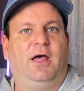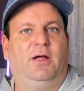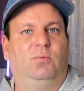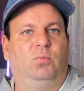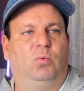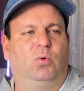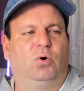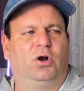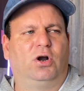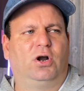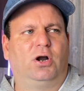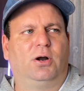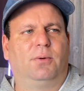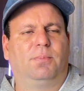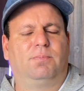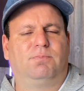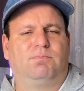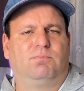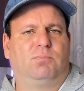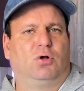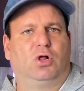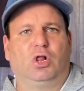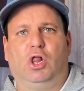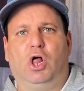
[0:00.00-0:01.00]
were
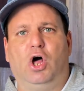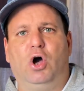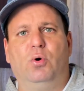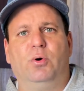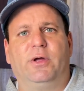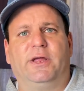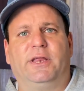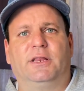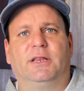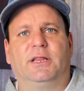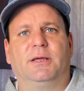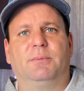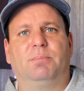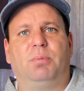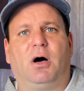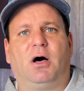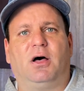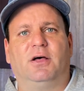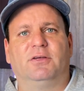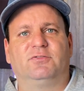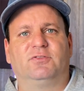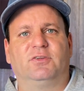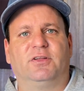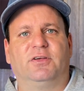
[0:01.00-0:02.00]
glowingly
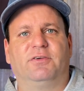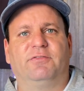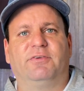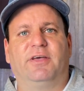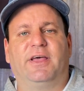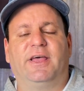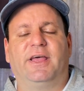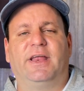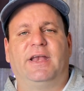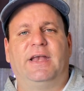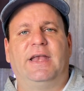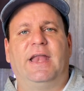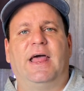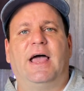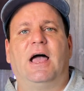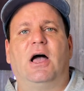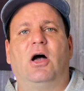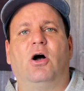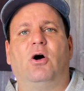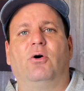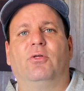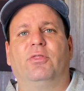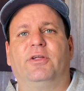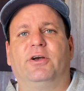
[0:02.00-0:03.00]
positive, and
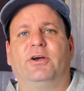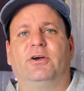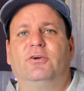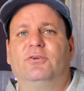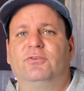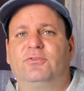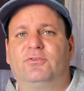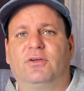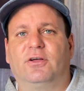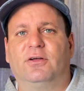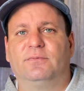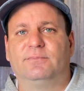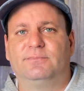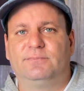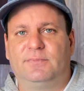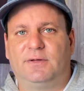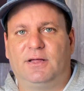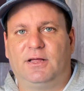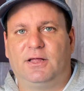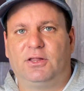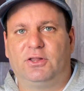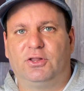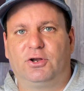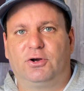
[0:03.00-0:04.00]
now there's
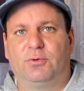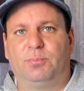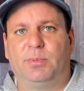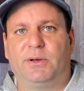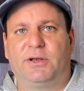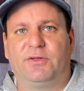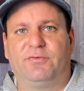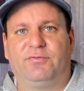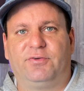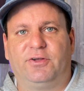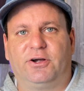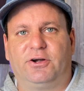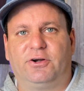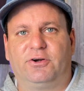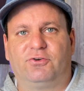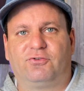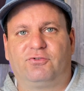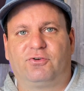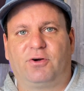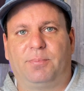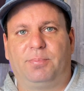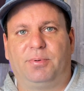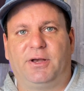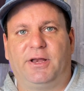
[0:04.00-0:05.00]
a little bit of fear and
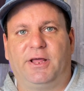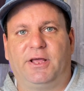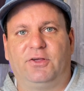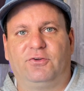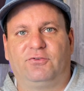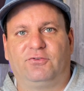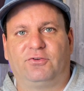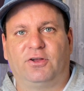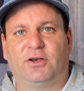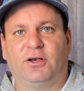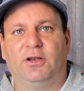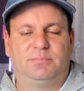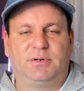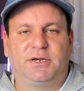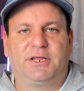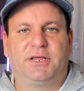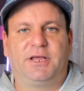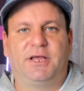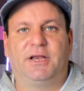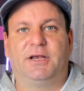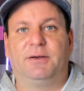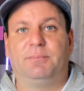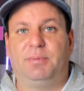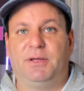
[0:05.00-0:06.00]
trepidation, but
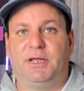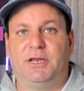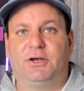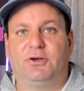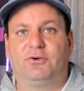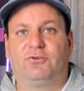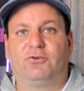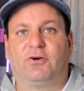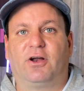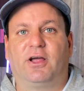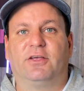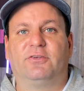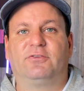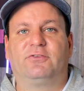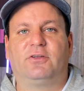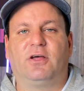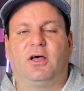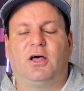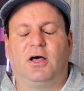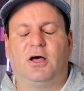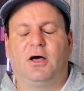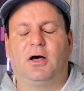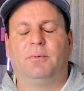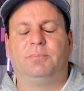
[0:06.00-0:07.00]
again, being addressed.
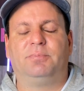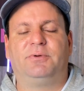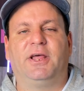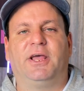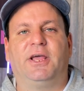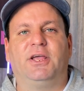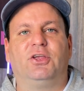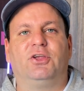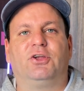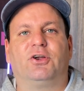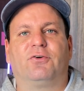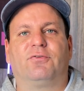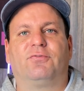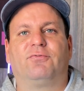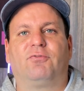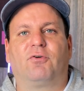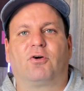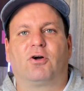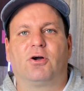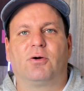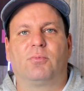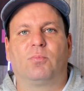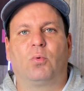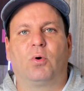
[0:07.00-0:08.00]
Update your
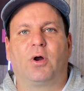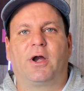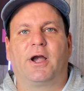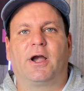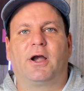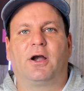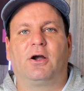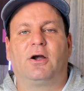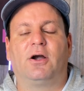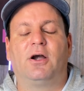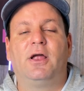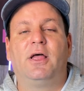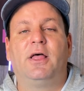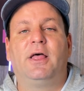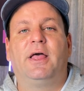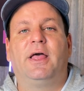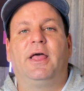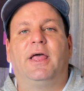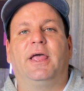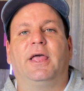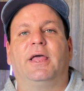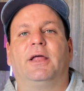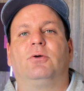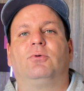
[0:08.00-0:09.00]
firmware
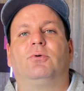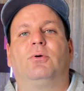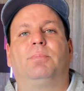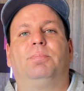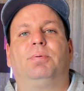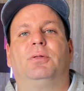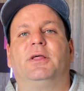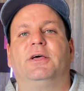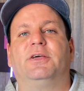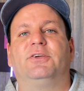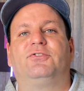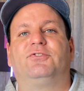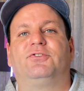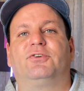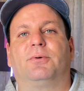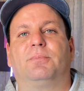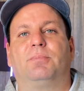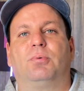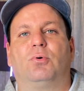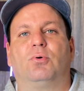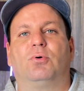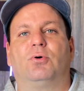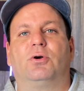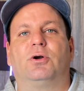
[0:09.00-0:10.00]
and replace your
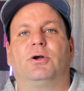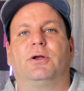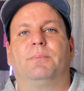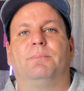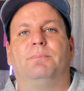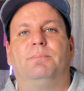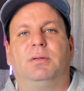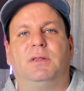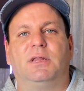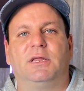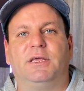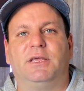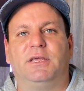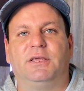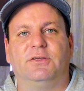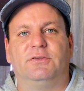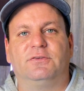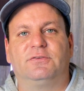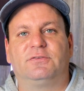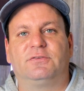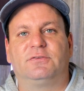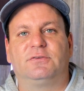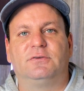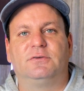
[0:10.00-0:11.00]
board,
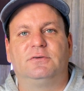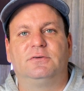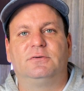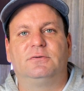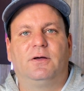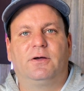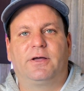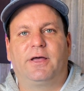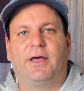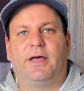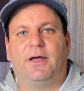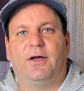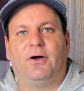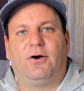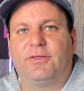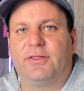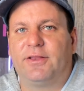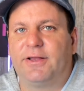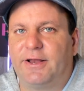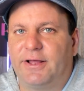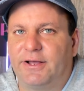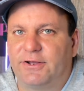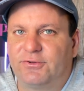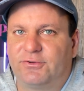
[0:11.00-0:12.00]
please. Okay, to the
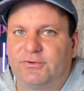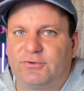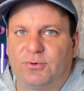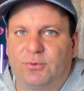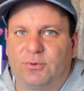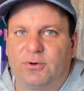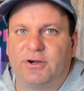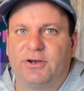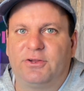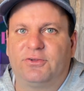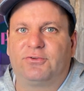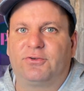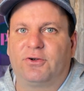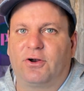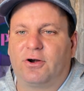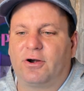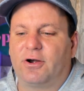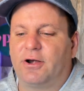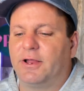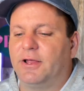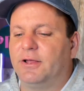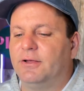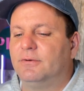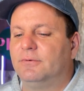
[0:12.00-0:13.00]
next story.
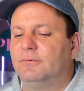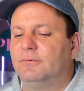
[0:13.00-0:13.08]
Sorry.